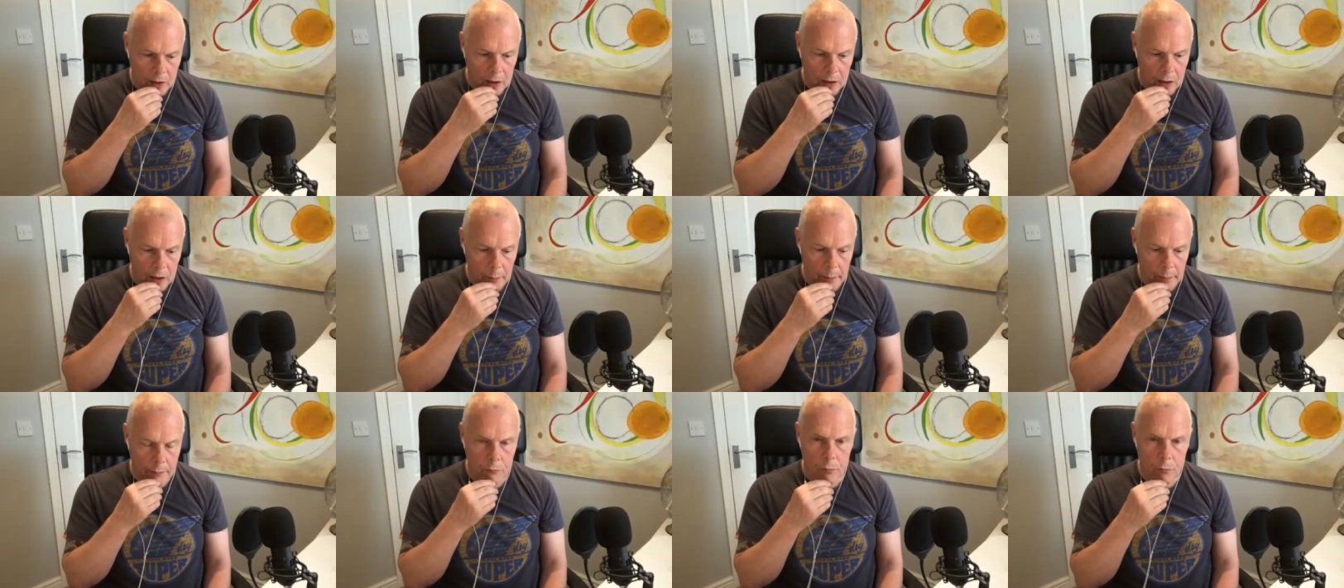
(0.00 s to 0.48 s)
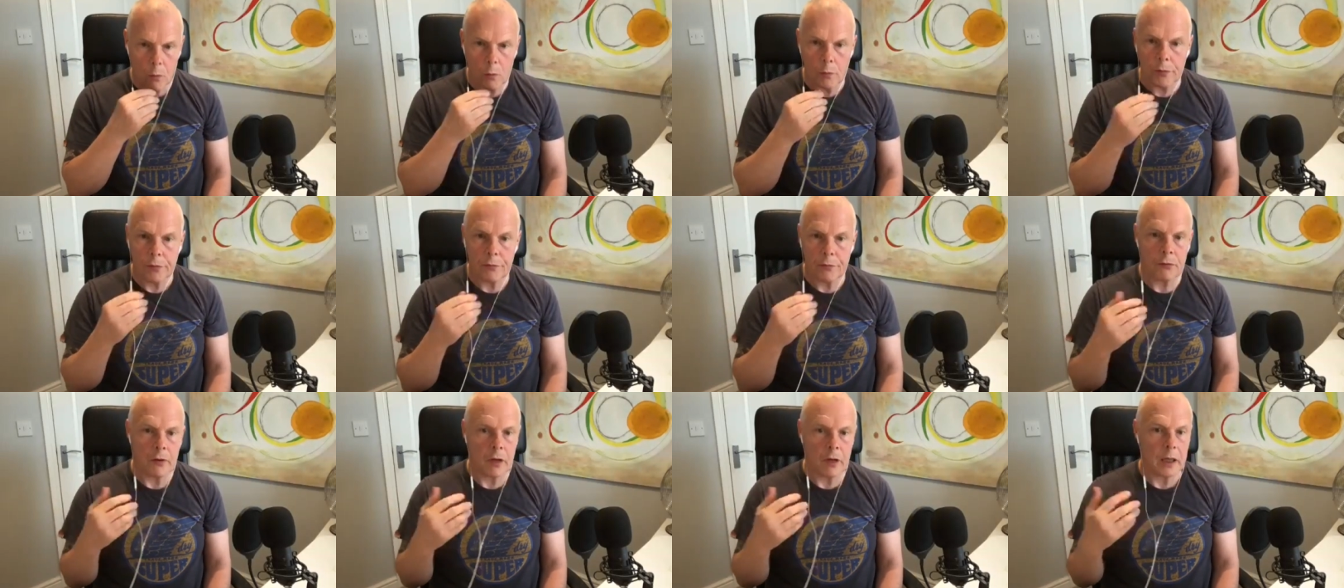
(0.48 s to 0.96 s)
I mean, rule
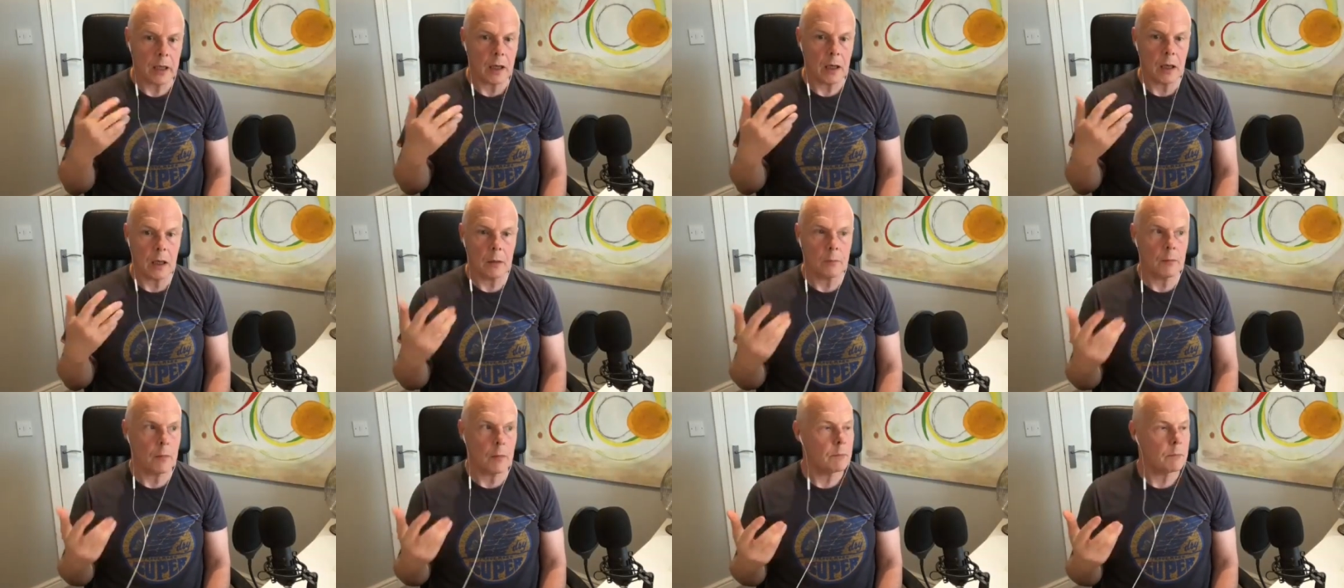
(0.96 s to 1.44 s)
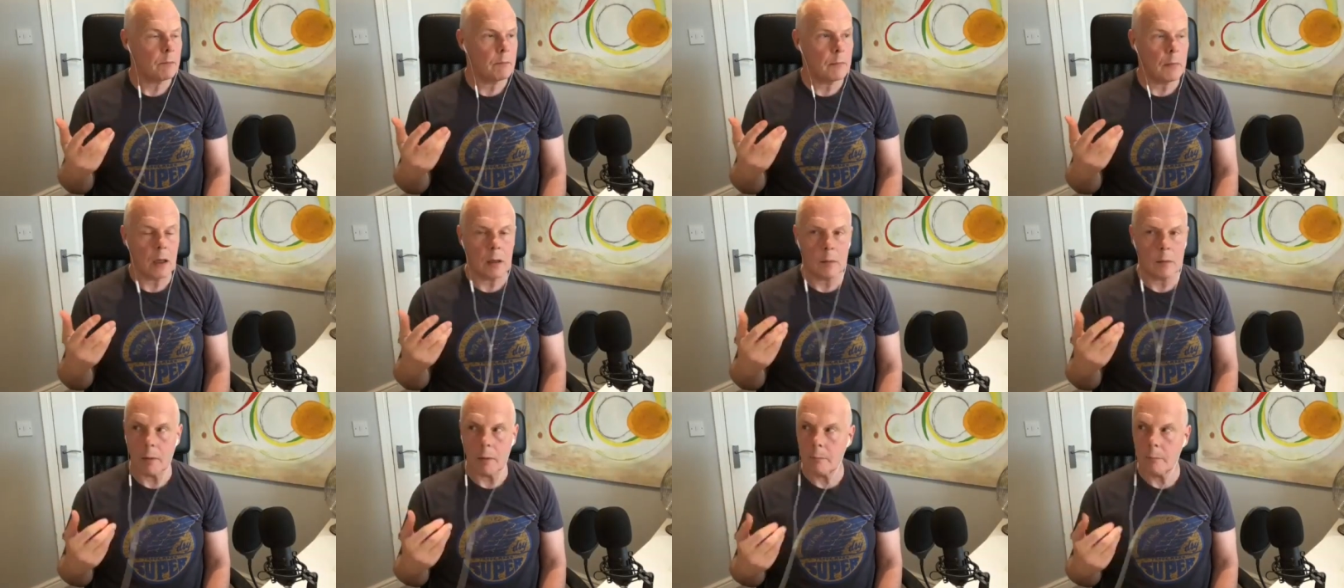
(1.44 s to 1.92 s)
three, I'm a,
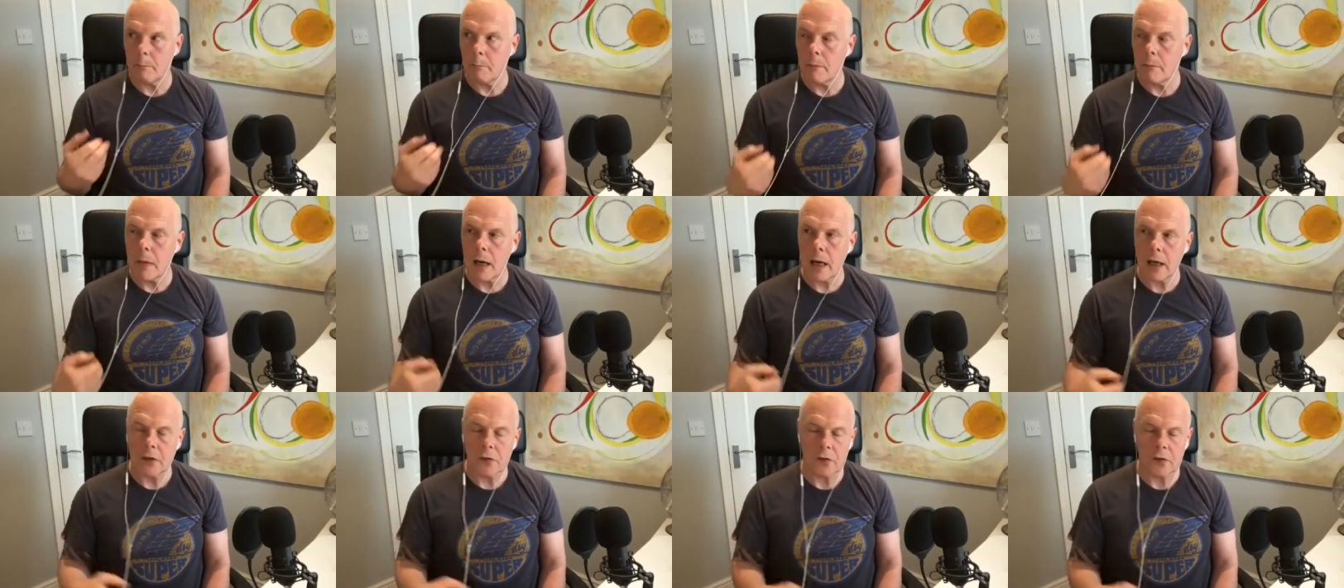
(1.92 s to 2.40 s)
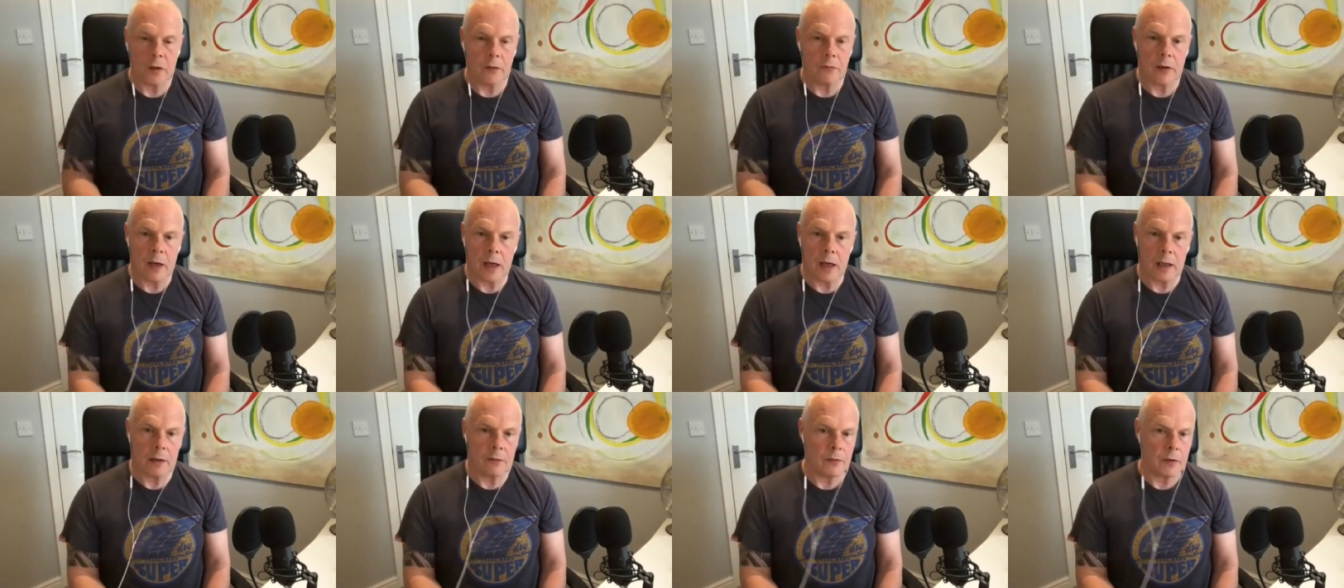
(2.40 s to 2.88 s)
I'm a massive
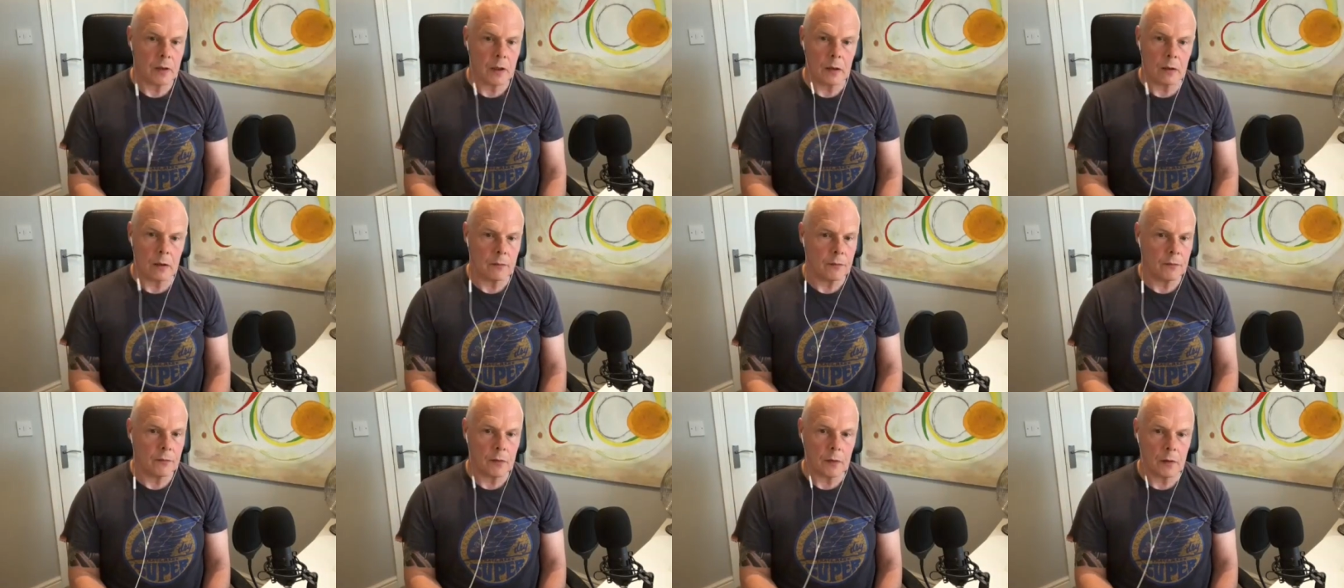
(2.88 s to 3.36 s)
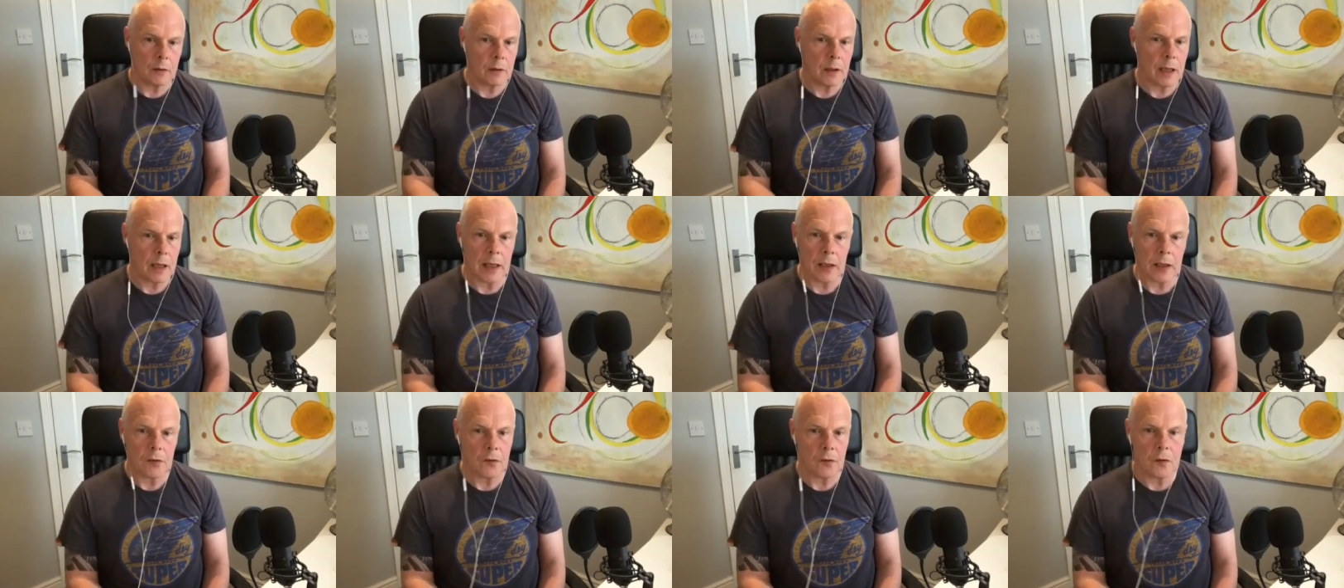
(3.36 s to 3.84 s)
advocate for
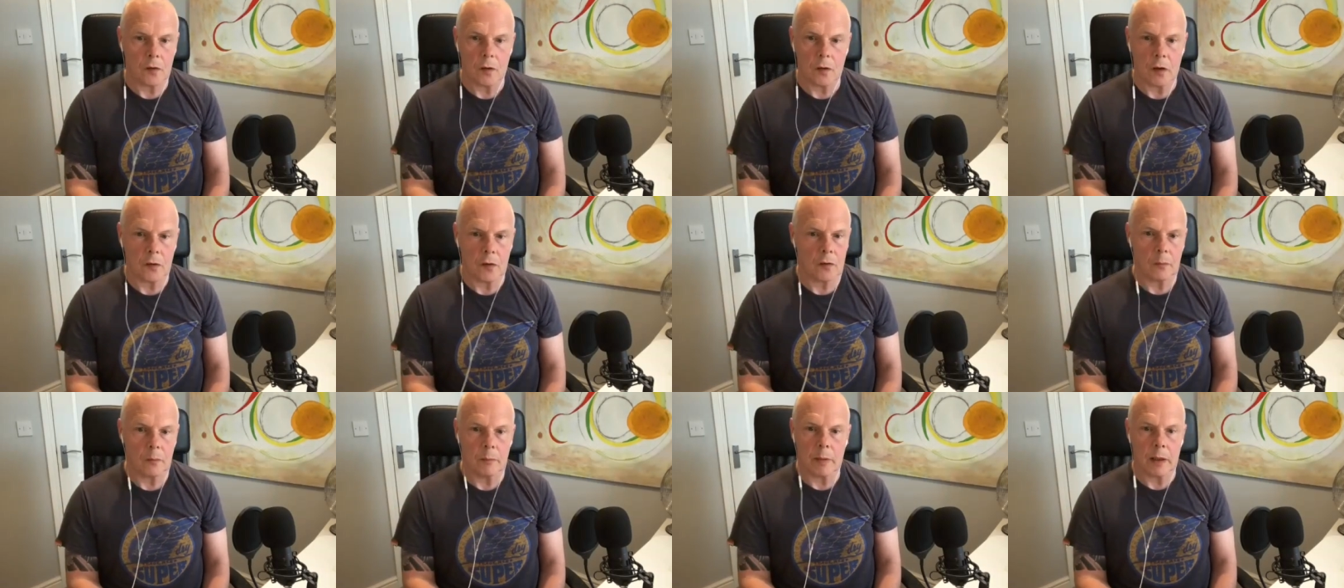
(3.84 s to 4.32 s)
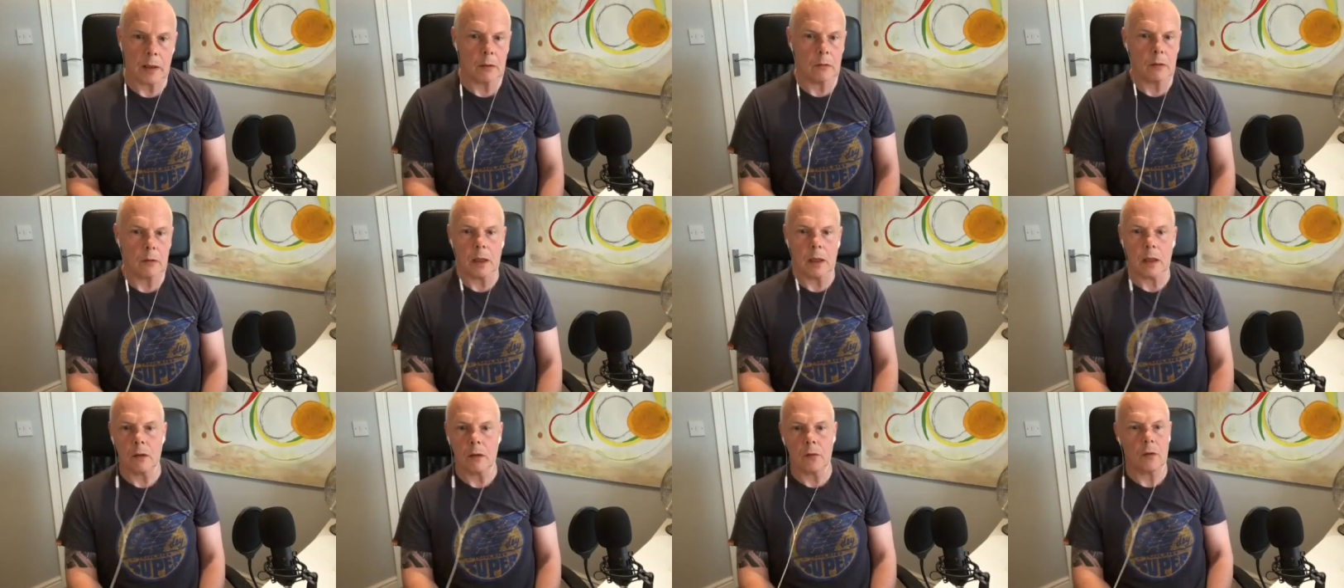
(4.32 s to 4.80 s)
exercise and mental
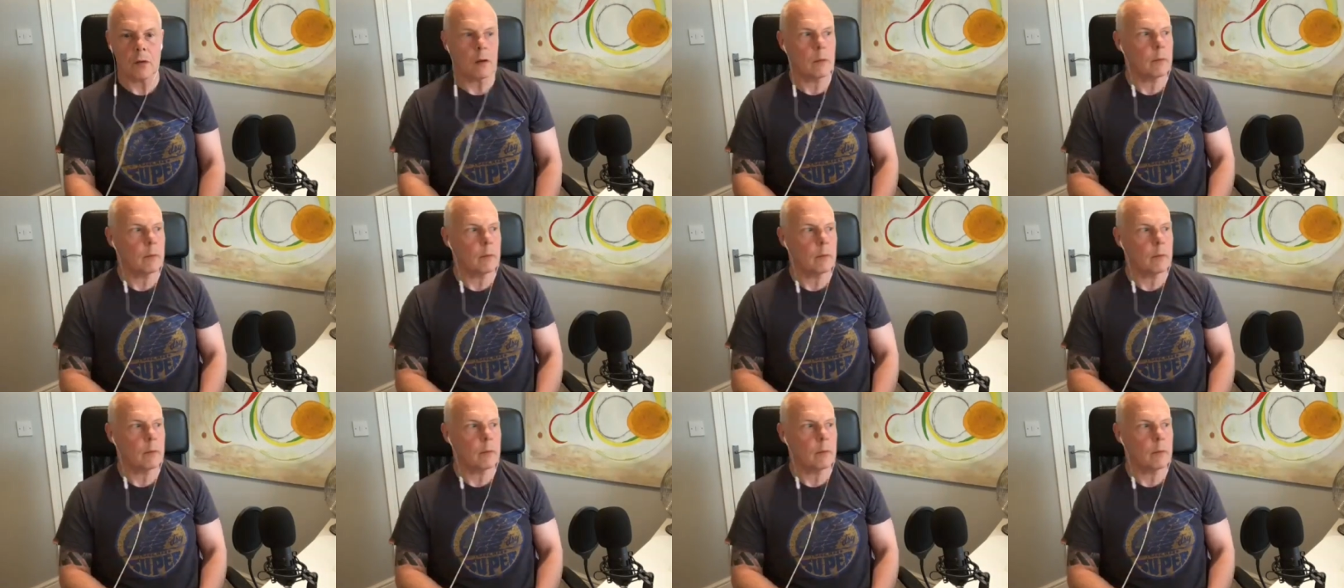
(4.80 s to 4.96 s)
health.